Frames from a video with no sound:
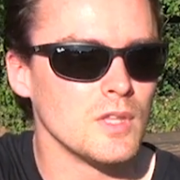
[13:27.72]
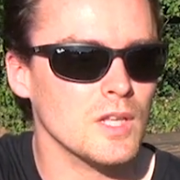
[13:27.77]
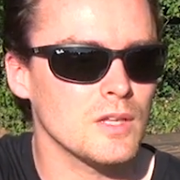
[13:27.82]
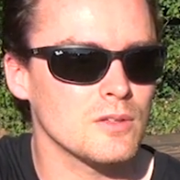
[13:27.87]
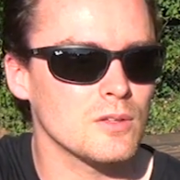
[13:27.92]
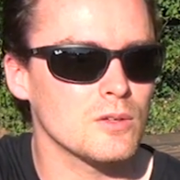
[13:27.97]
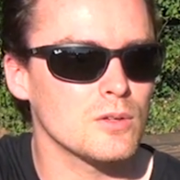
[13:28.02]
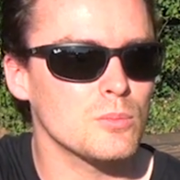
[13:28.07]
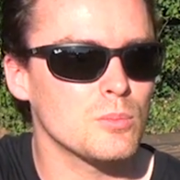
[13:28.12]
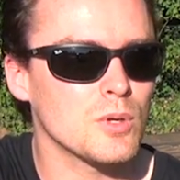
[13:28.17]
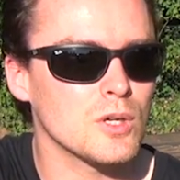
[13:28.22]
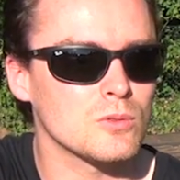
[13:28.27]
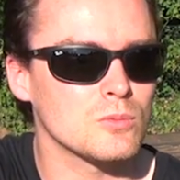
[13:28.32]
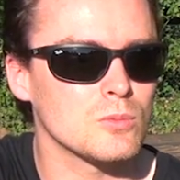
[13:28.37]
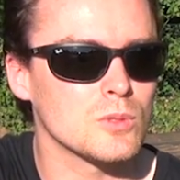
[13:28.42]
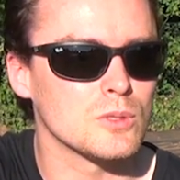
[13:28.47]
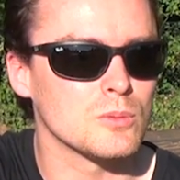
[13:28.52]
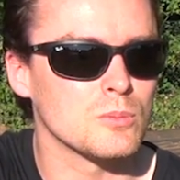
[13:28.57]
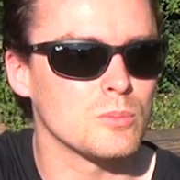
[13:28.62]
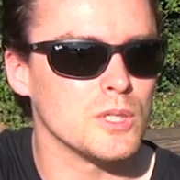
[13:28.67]
and not about
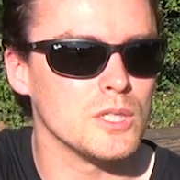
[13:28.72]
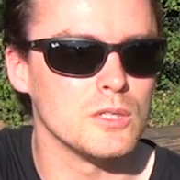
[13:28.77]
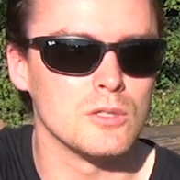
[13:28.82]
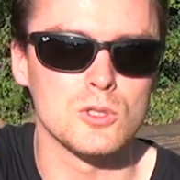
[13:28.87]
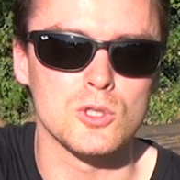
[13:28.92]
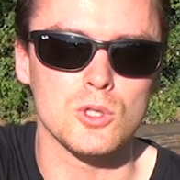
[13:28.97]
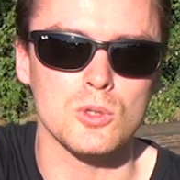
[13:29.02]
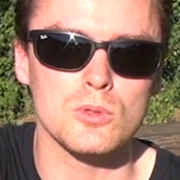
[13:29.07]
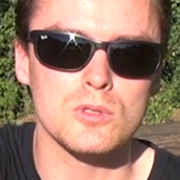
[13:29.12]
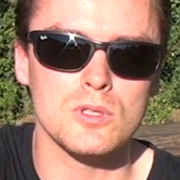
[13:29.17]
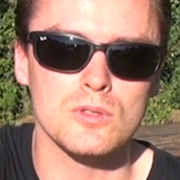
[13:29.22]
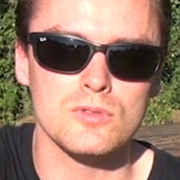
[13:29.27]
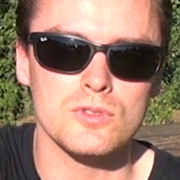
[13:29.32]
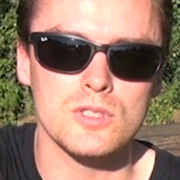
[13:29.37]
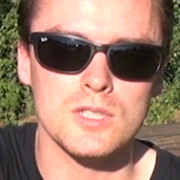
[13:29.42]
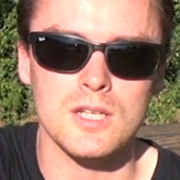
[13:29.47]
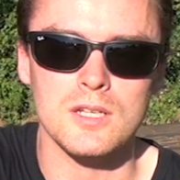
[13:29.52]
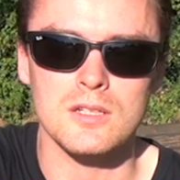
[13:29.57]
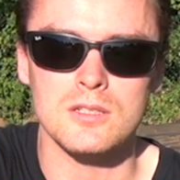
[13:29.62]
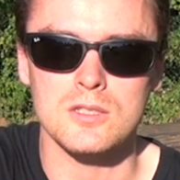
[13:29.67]
what Peter Joseph
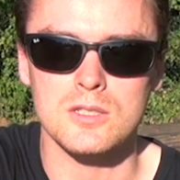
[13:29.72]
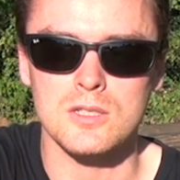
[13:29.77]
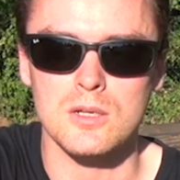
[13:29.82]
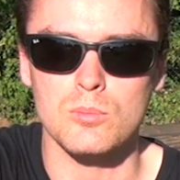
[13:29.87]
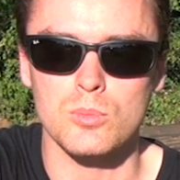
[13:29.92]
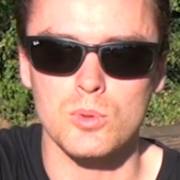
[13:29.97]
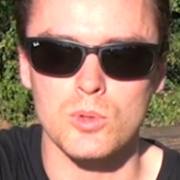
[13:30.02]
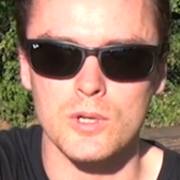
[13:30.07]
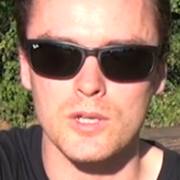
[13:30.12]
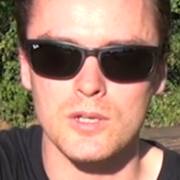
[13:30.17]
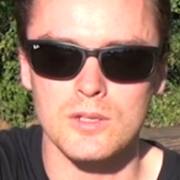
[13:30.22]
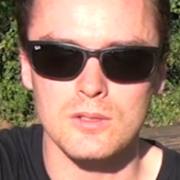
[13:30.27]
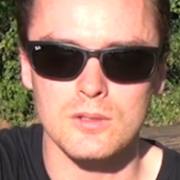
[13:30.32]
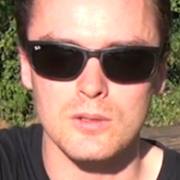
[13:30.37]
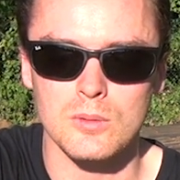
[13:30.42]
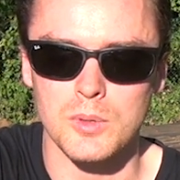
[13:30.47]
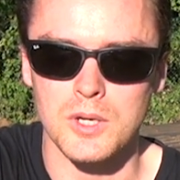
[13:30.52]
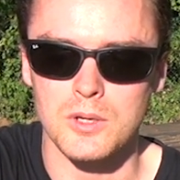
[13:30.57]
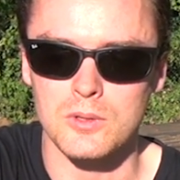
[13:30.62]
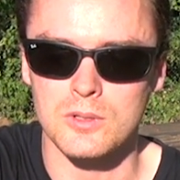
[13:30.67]
said at some point
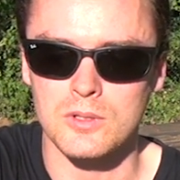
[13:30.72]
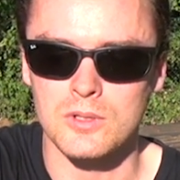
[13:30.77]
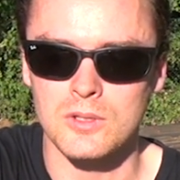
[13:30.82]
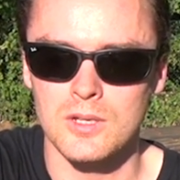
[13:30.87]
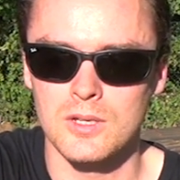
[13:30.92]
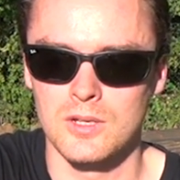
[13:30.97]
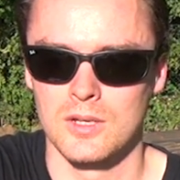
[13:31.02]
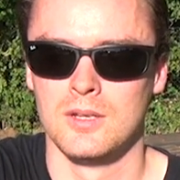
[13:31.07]
about